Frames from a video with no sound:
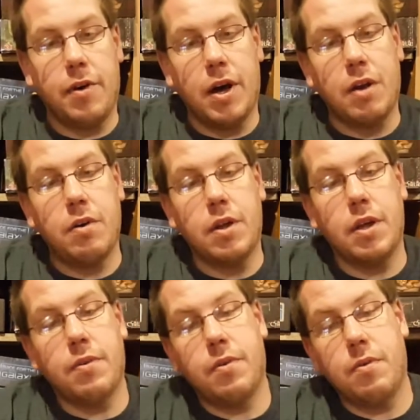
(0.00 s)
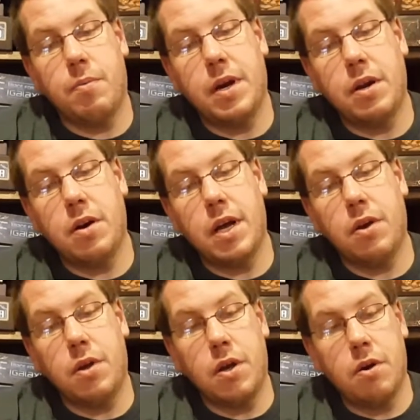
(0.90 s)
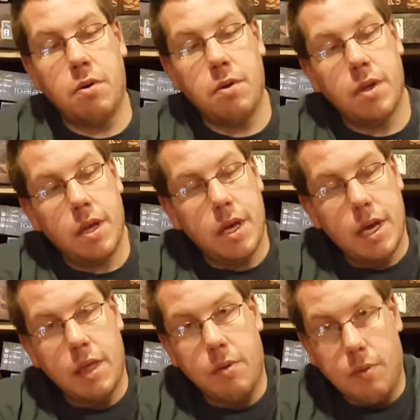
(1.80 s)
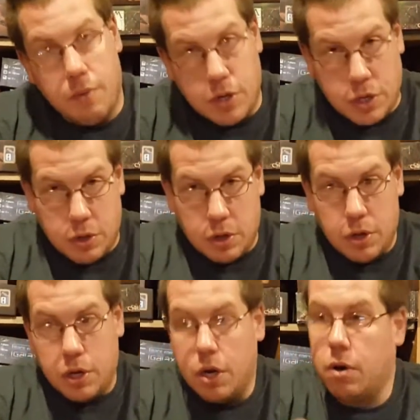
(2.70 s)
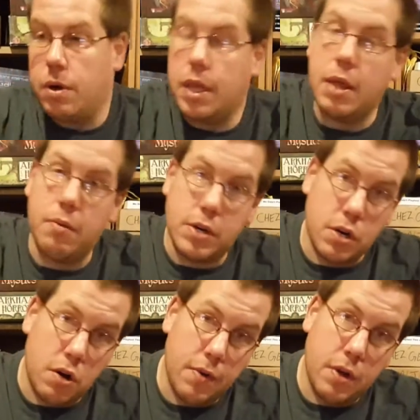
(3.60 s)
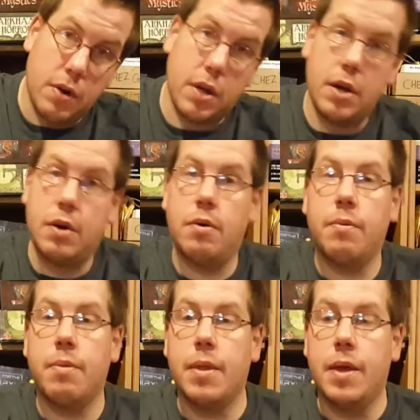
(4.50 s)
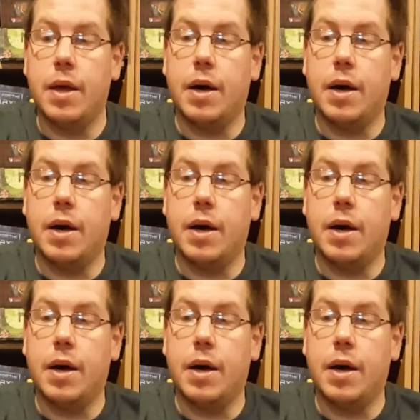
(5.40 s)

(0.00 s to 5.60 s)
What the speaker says: If it was my turn, I couldn't go, and Richard Shilton couldn't go, then Richard Hovey couldn't go.